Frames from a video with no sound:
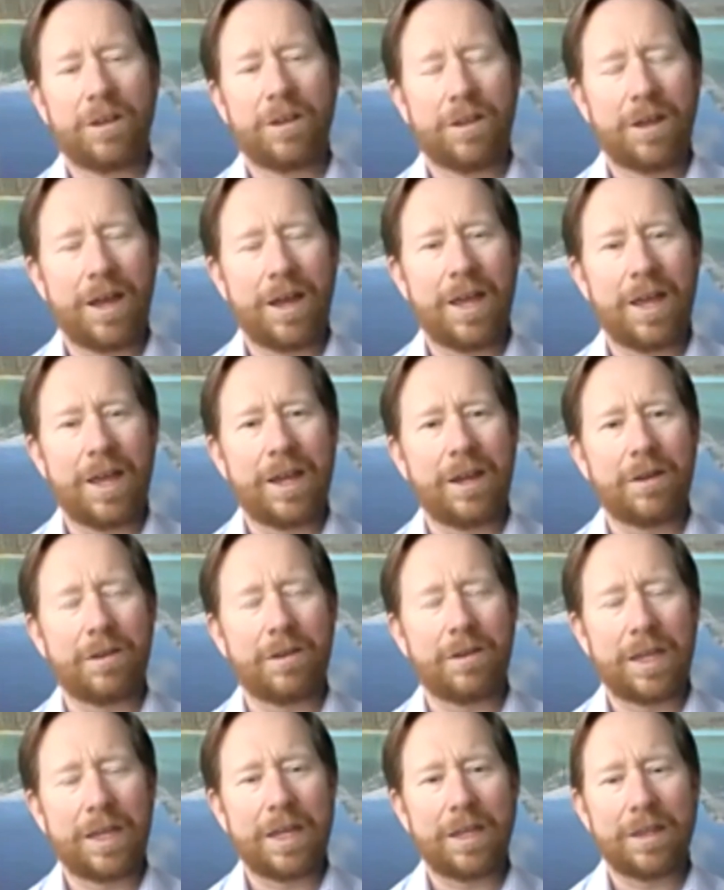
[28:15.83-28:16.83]
I think
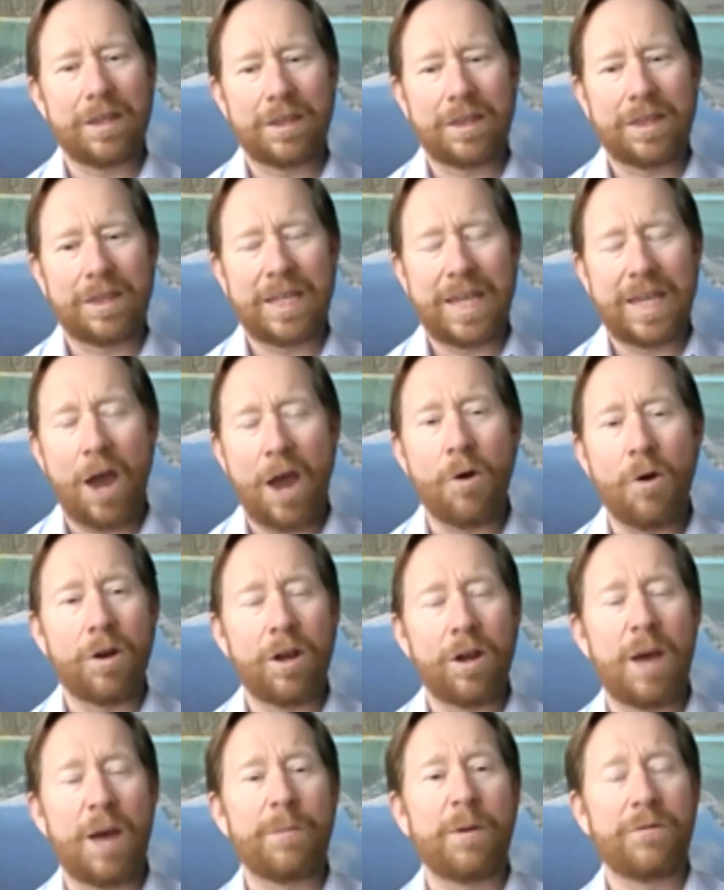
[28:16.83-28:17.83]
the
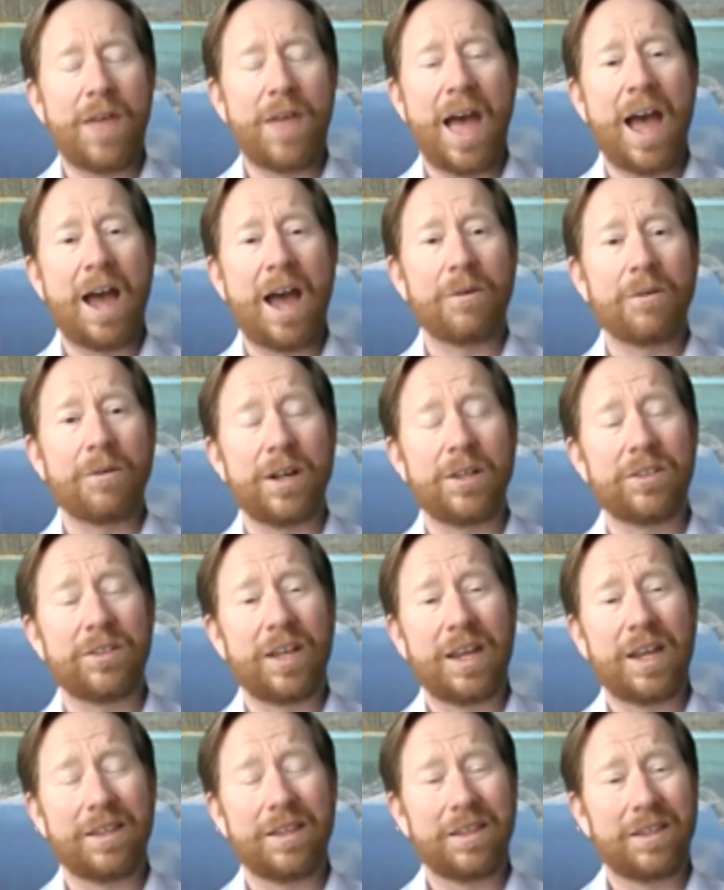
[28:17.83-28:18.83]
outcome of that was,
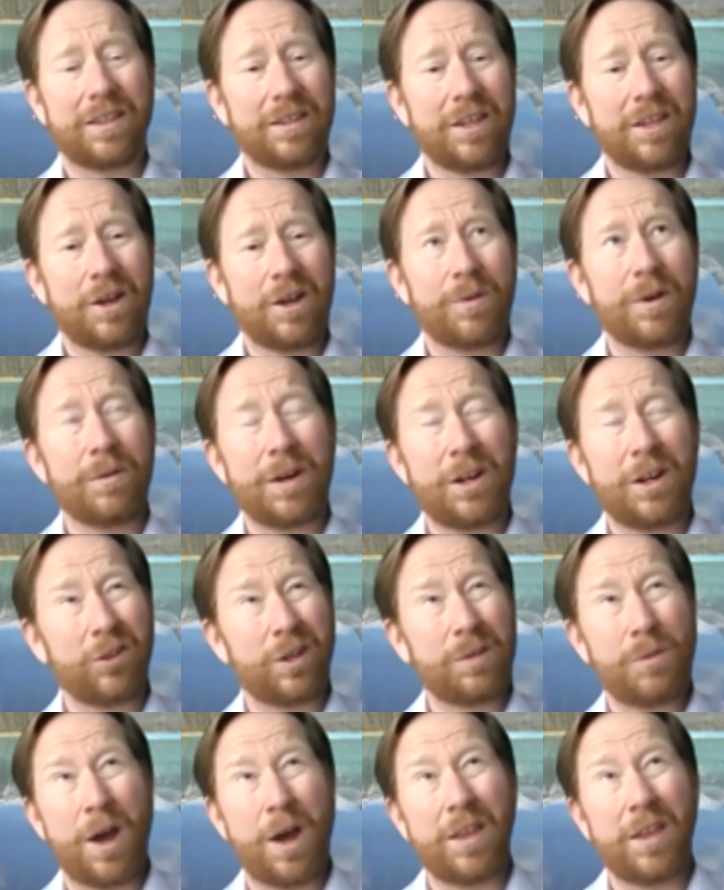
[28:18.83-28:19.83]
we
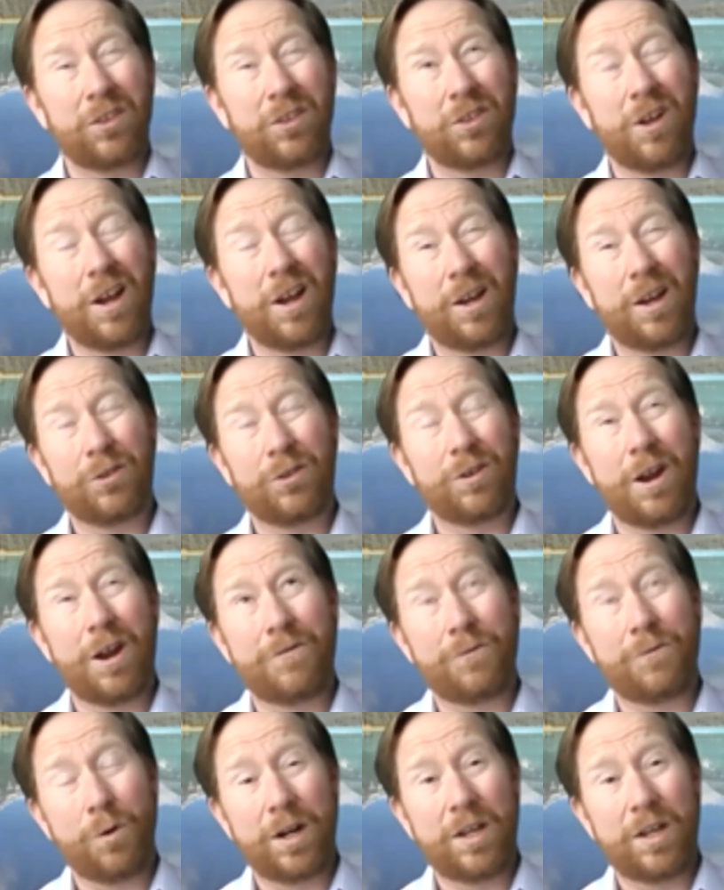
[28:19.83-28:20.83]
originally bought the stock was
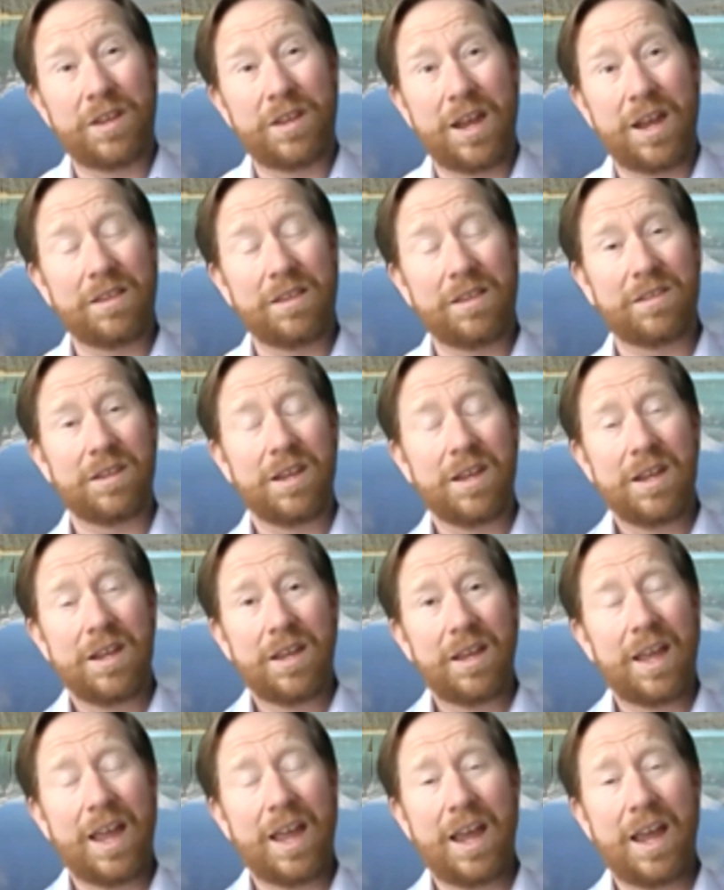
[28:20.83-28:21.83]
around 40 cents,
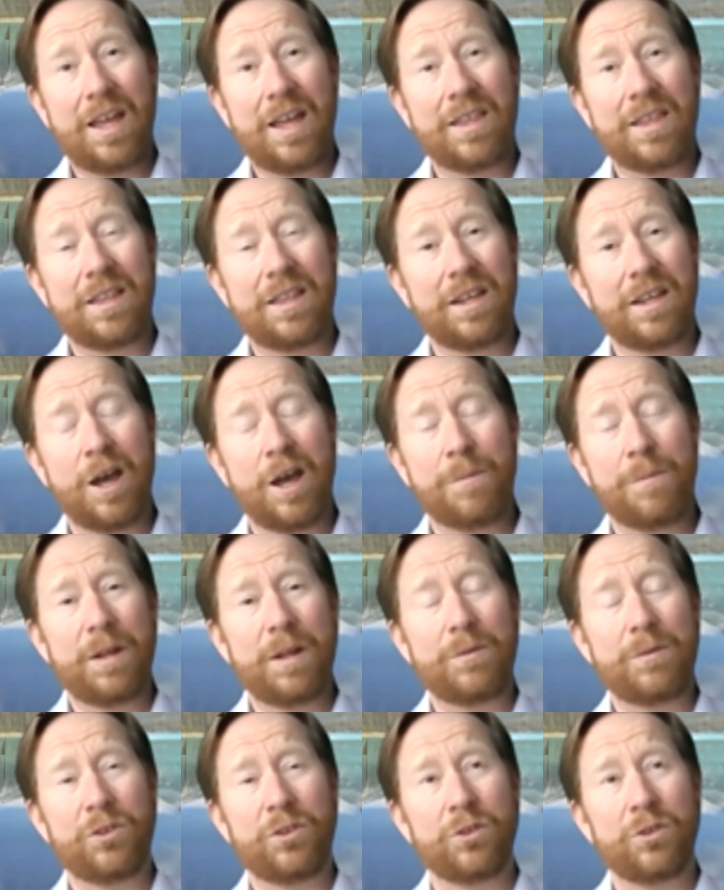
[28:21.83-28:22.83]
and then the
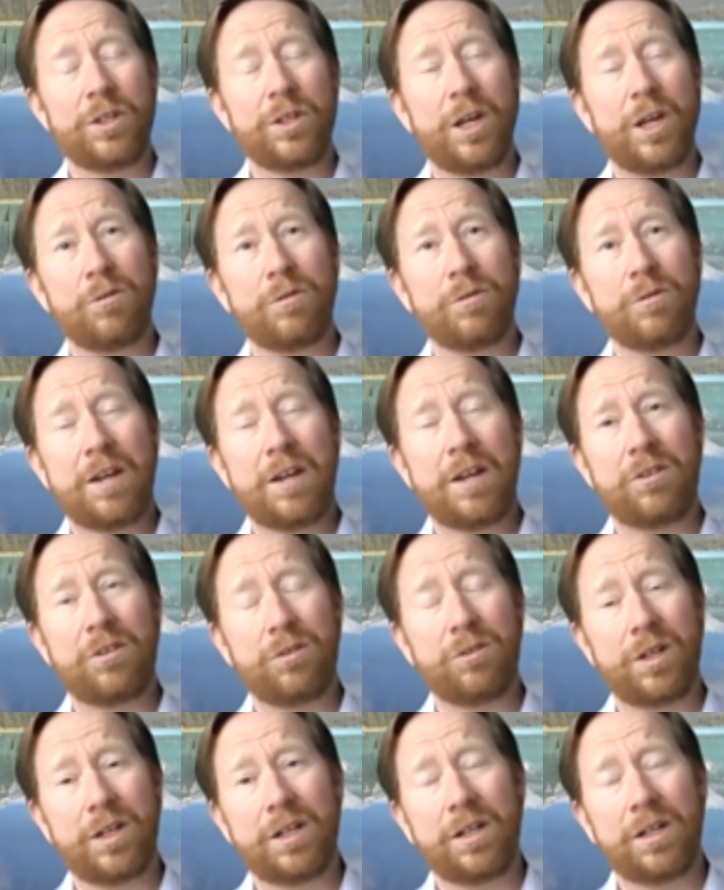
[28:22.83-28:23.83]
company was sold outright
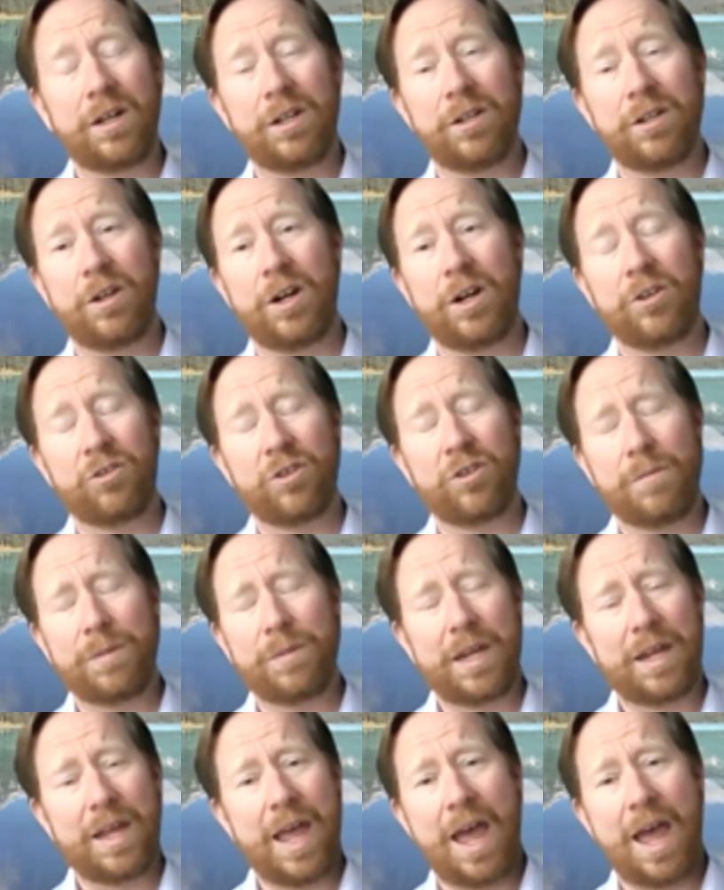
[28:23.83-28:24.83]
to a large
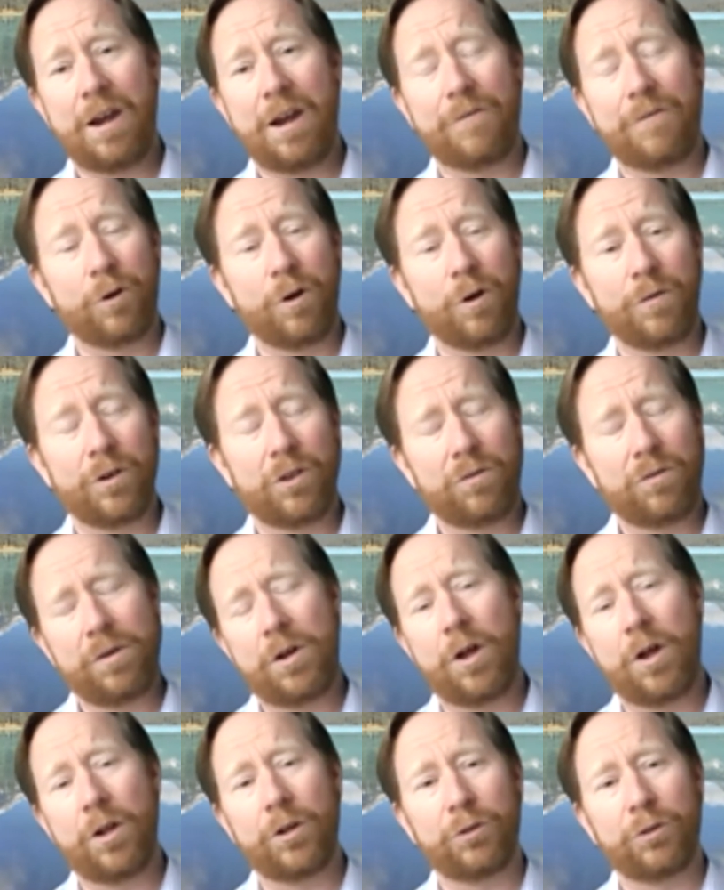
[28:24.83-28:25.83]
company in Canada for over
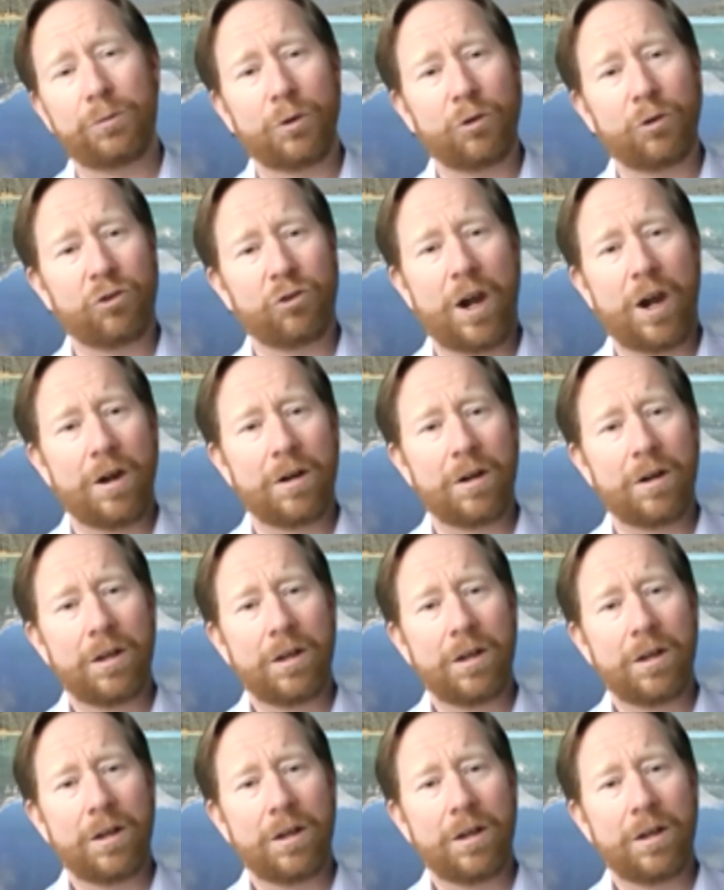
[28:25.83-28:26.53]
$3 per share